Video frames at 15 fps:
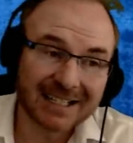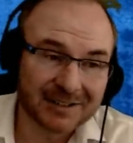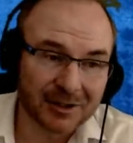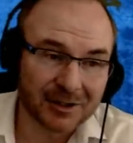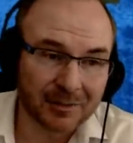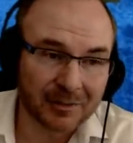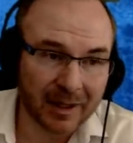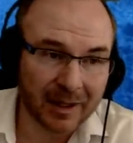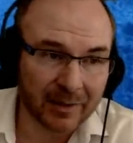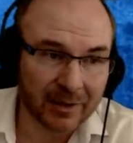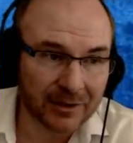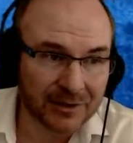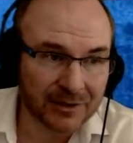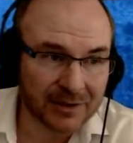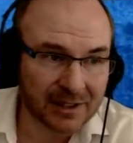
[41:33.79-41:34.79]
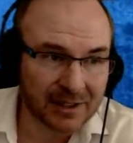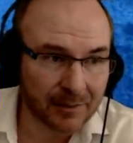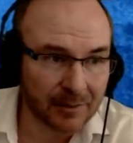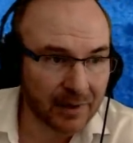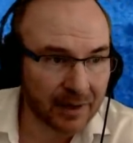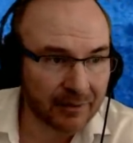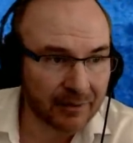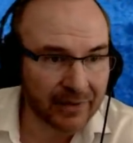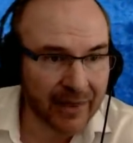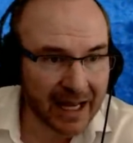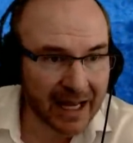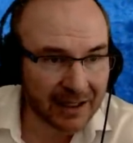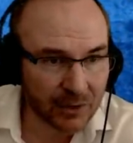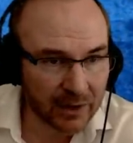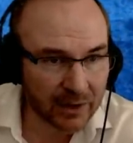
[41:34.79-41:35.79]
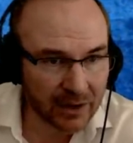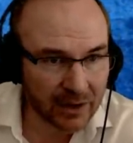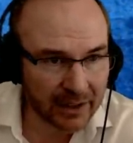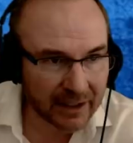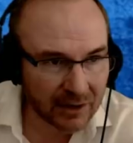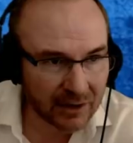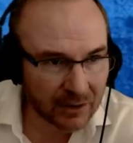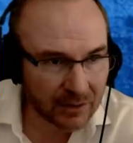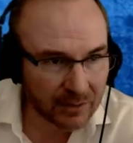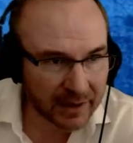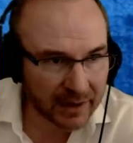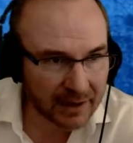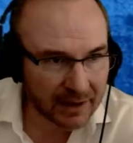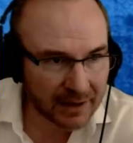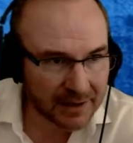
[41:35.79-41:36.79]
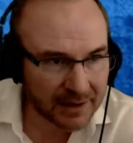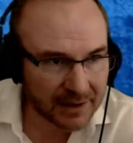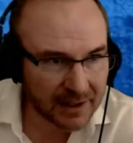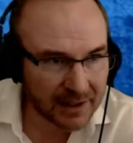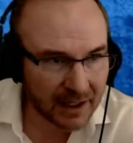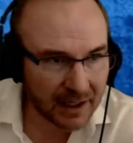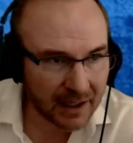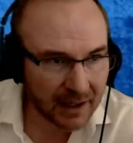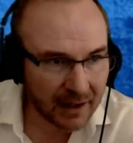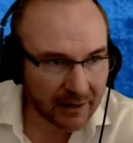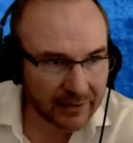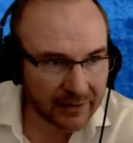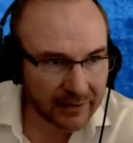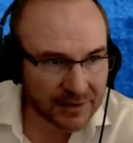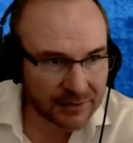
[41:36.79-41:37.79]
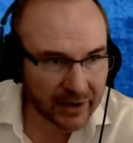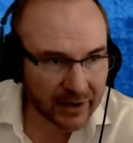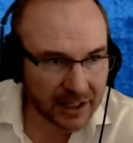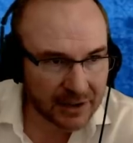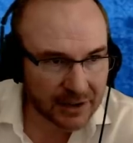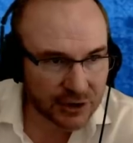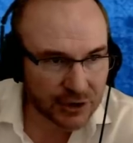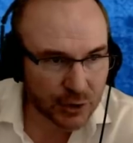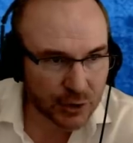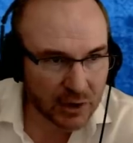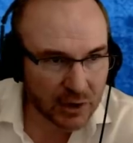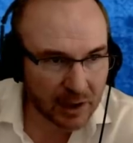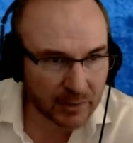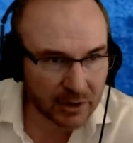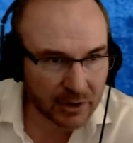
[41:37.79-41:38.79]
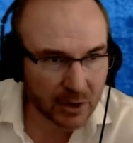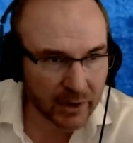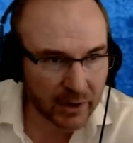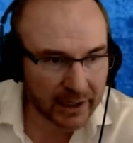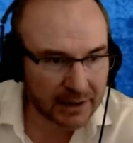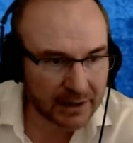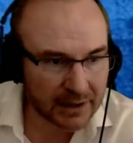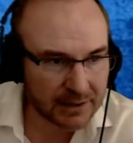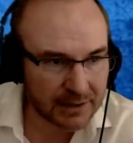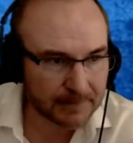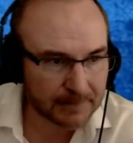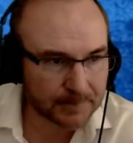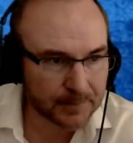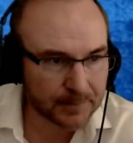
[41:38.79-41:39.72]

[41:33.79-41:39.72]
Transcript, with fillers: So maybe there's some of that going on here because of this phrase, two copper coins.